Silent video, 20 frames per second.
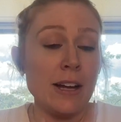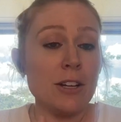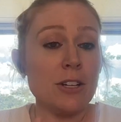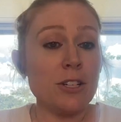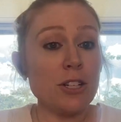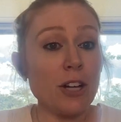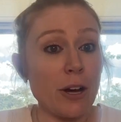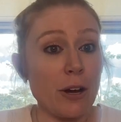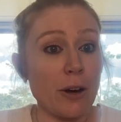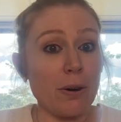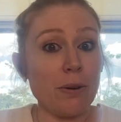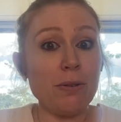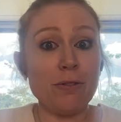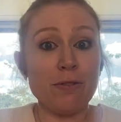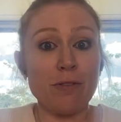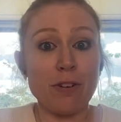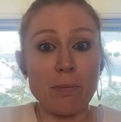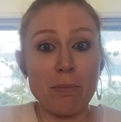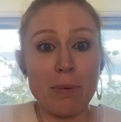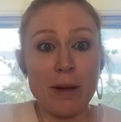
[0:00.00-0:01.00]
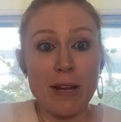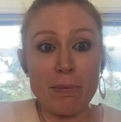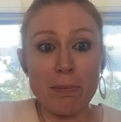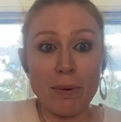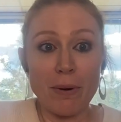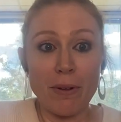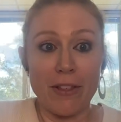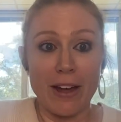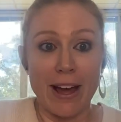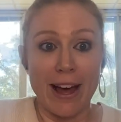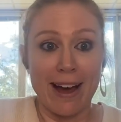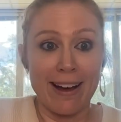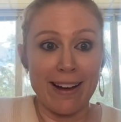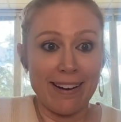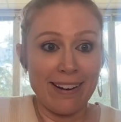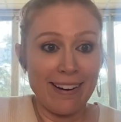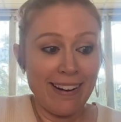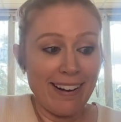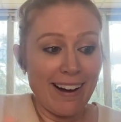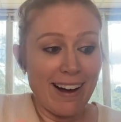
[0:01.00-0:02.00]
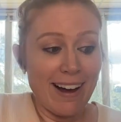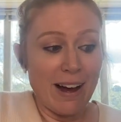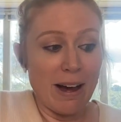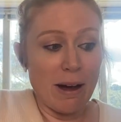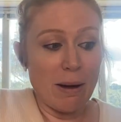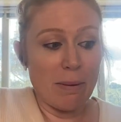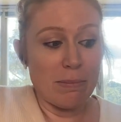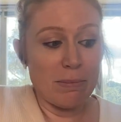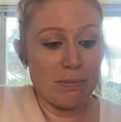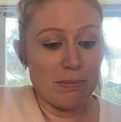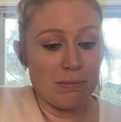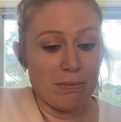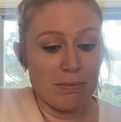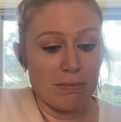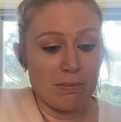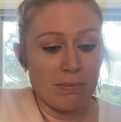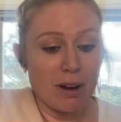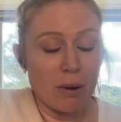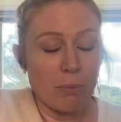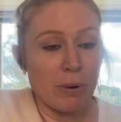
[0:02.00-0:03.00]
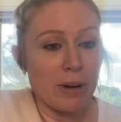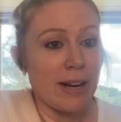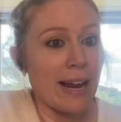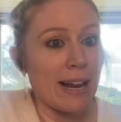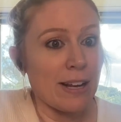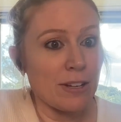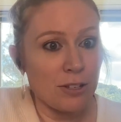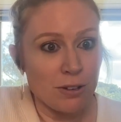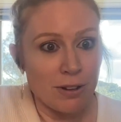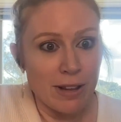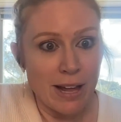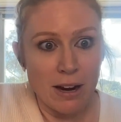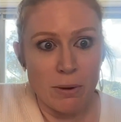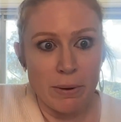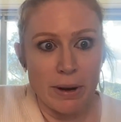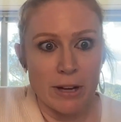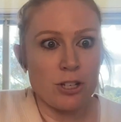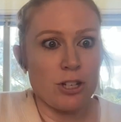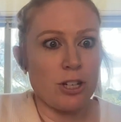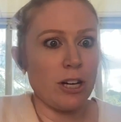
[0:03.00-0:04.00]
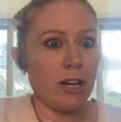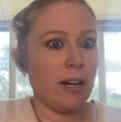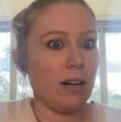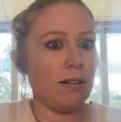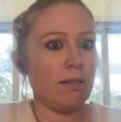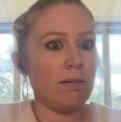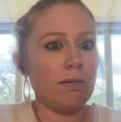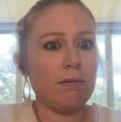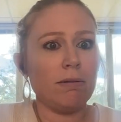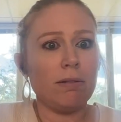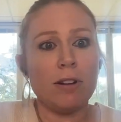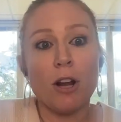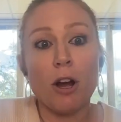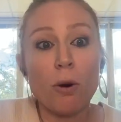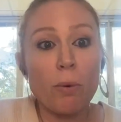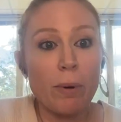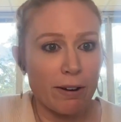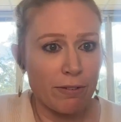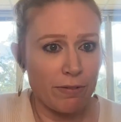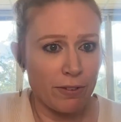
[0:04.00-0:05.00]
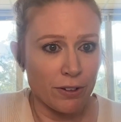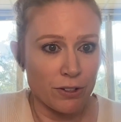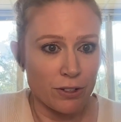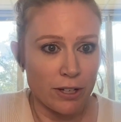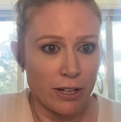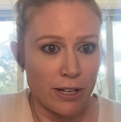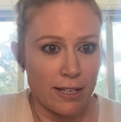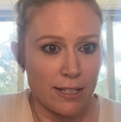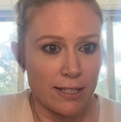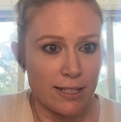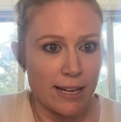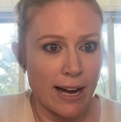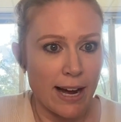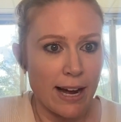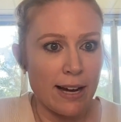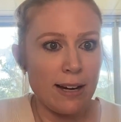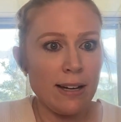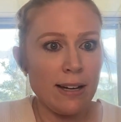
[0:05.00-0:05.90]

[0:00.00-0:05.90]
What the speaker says: So for people that would answer that question, nowhere feels good inside.